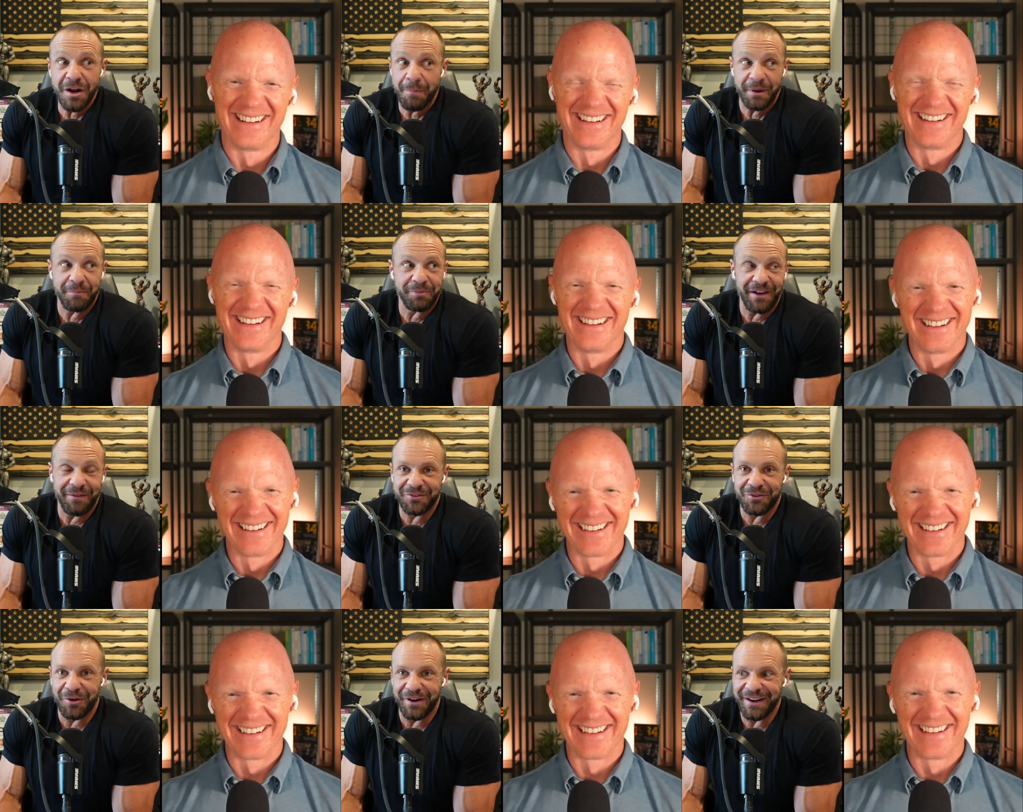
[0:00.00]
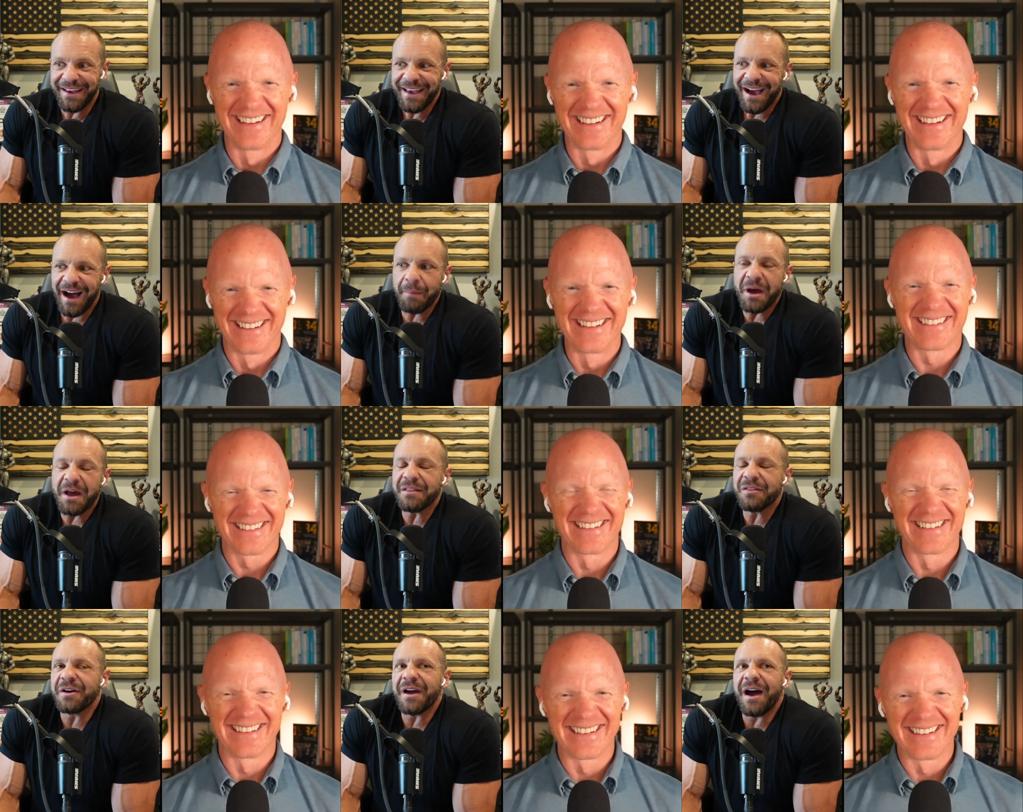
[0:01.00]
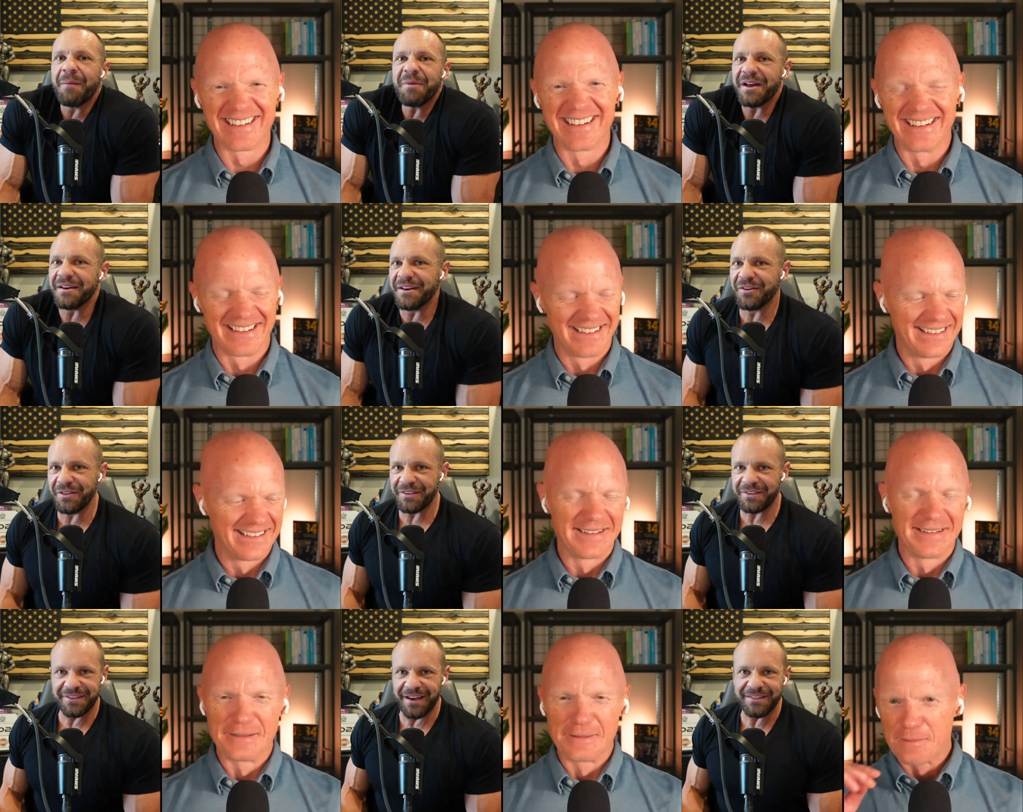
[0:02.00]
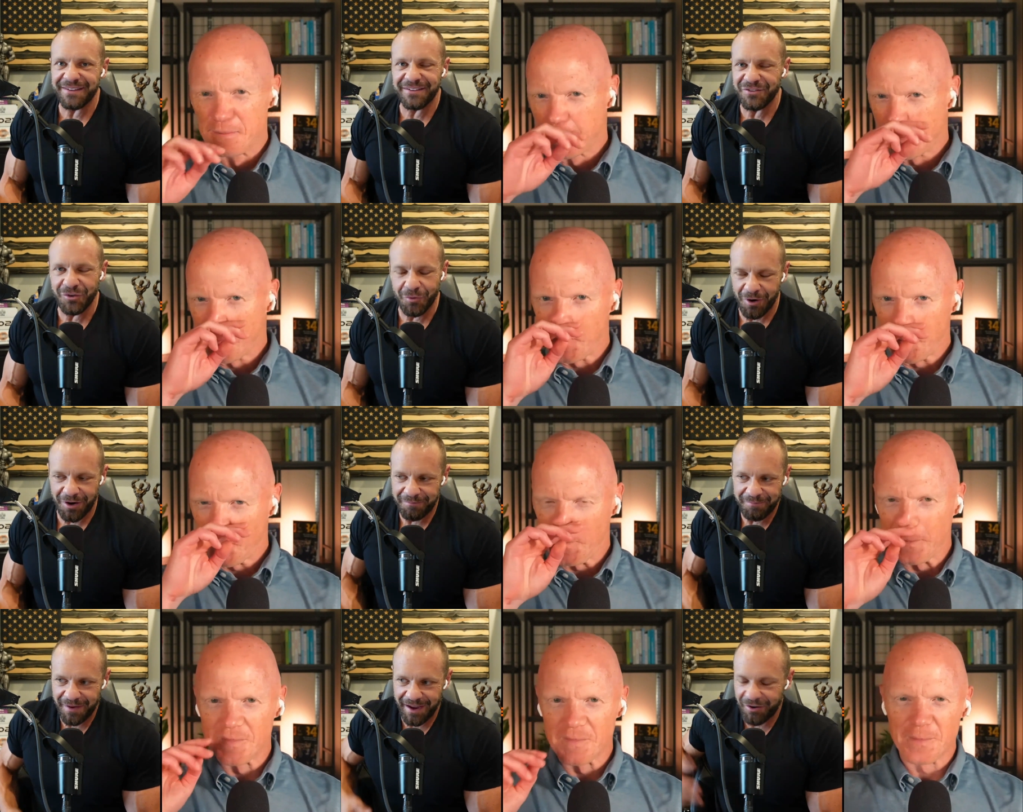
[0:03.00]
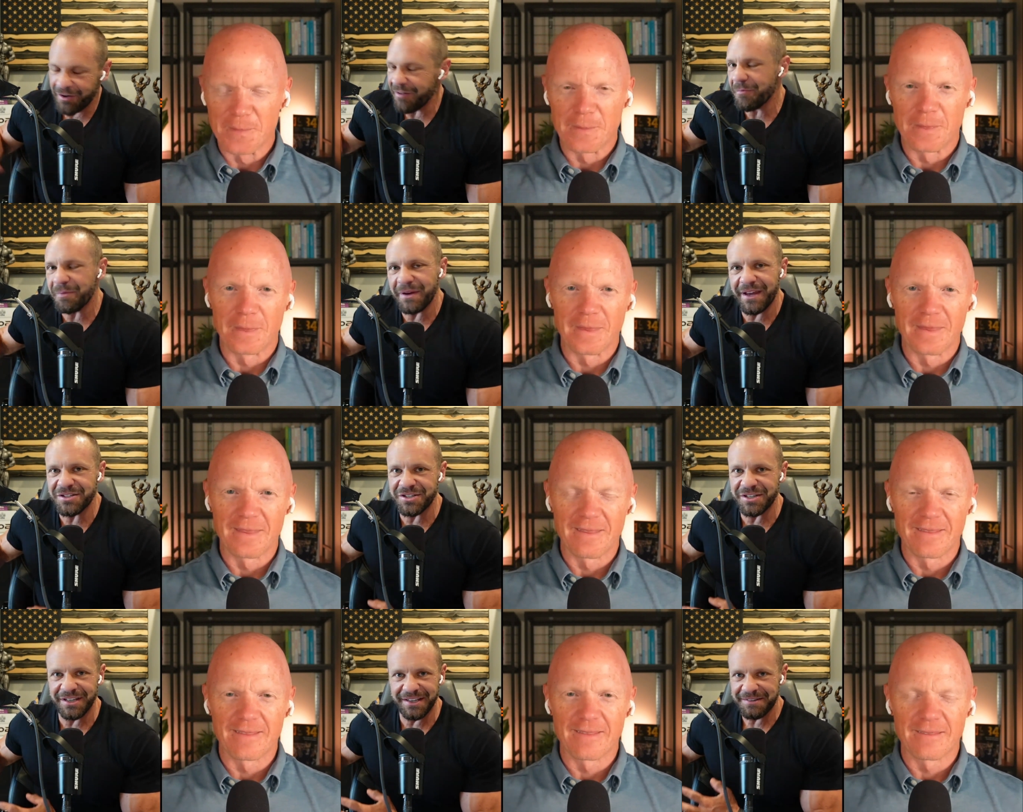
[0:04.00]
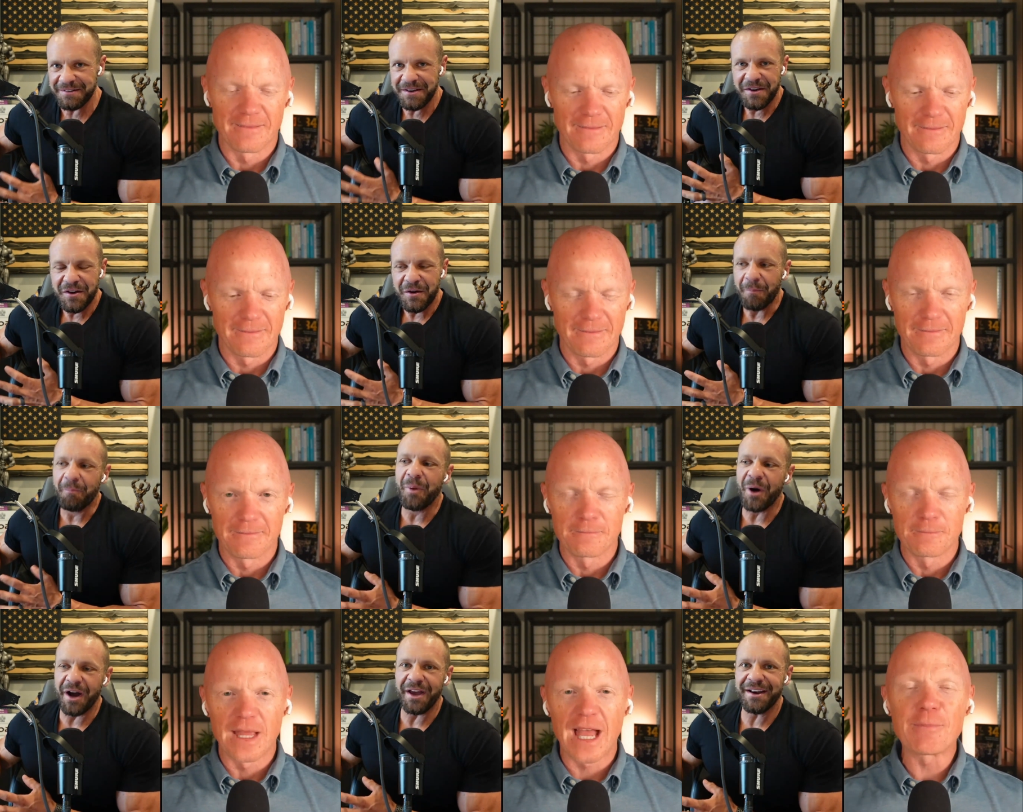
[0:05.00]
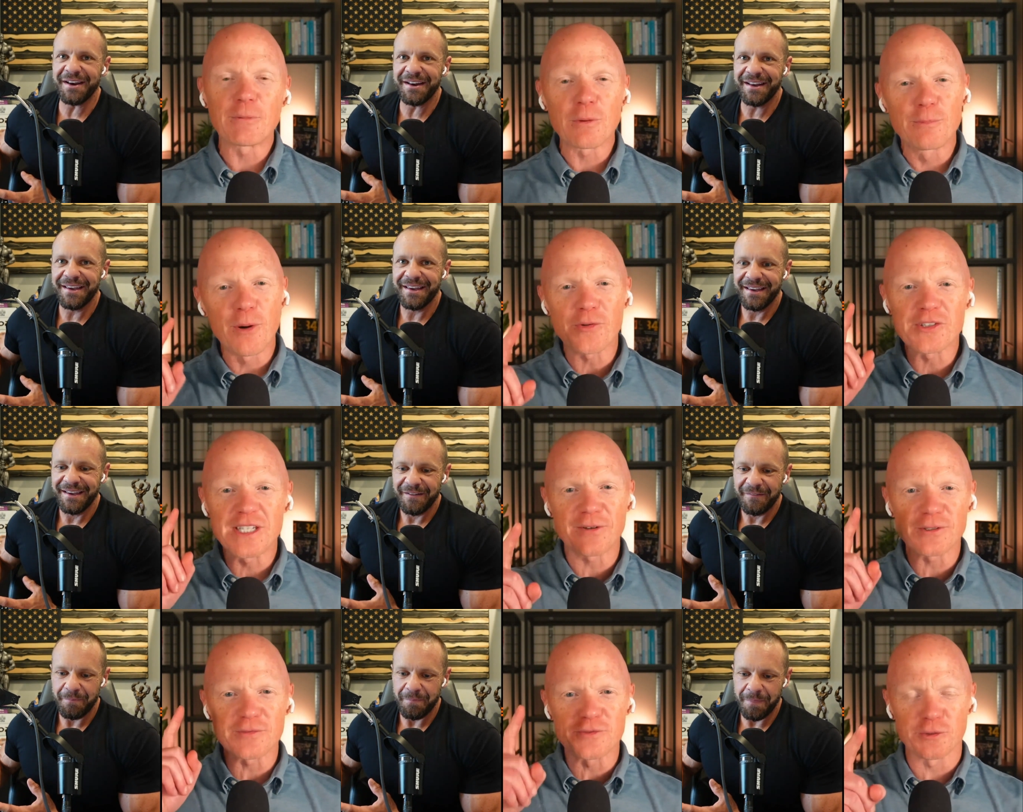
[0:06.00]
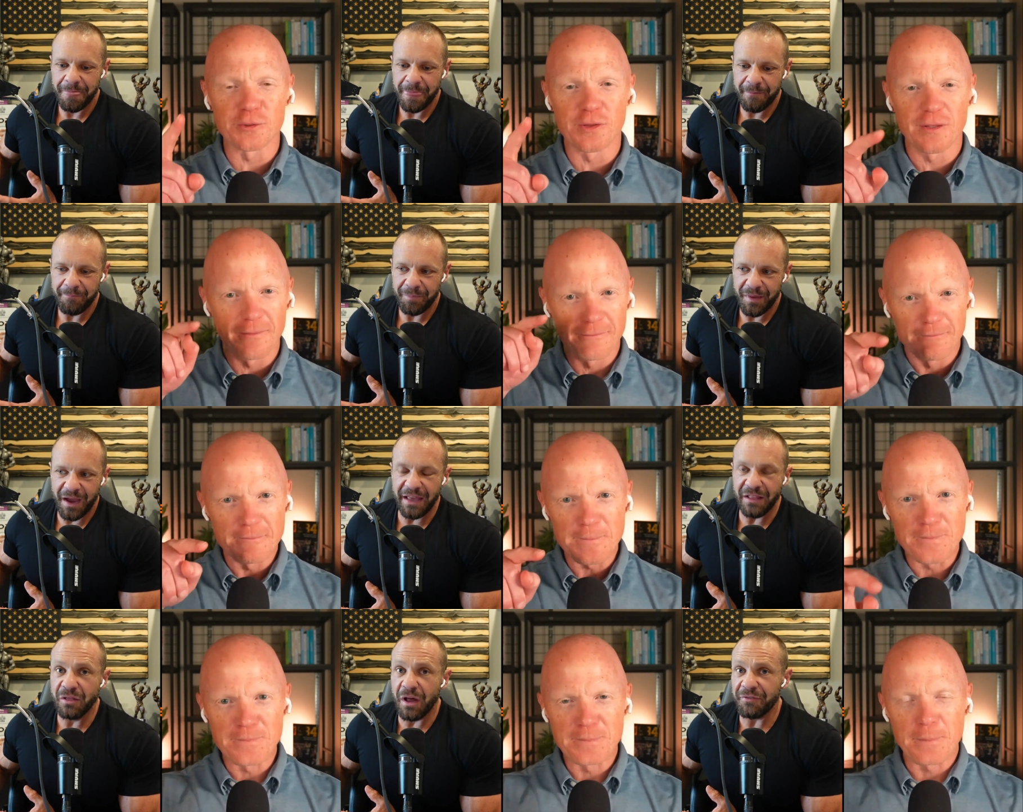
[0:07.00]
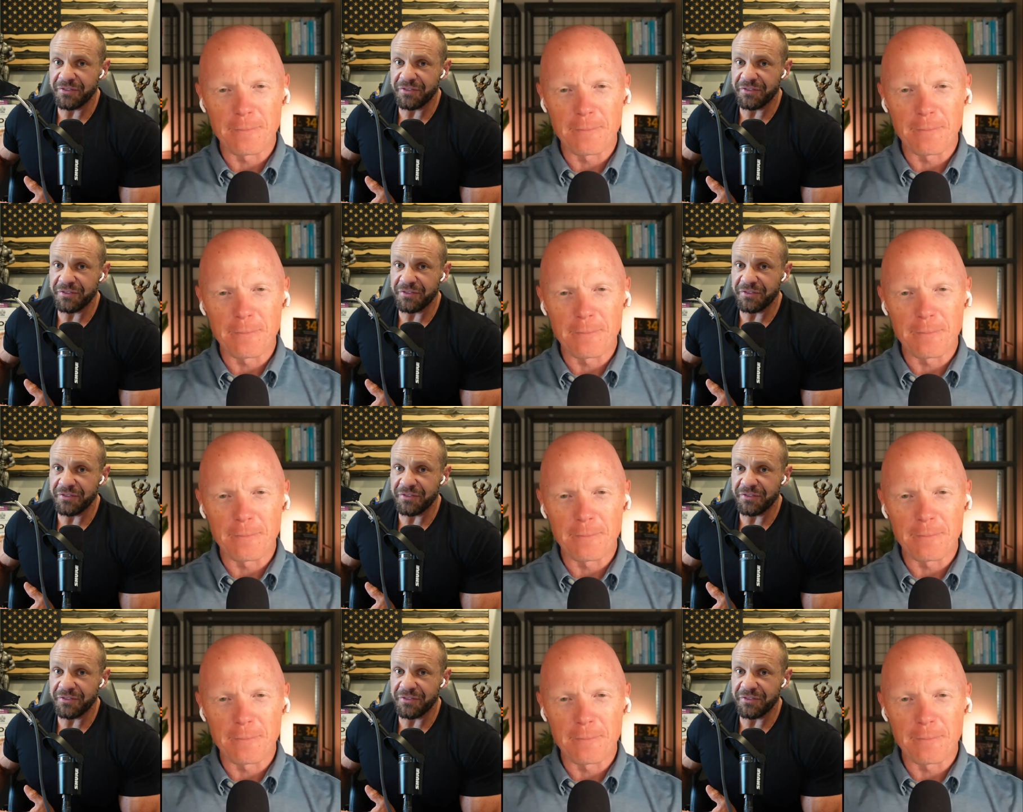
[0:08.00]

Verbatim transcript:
Speaker 1: it should have been inflammatory. I'm not. Look, I'm not nearly the scientist you are. I don't have a P H D,
Speaker 2: but uh, but we're both seekers of truth. I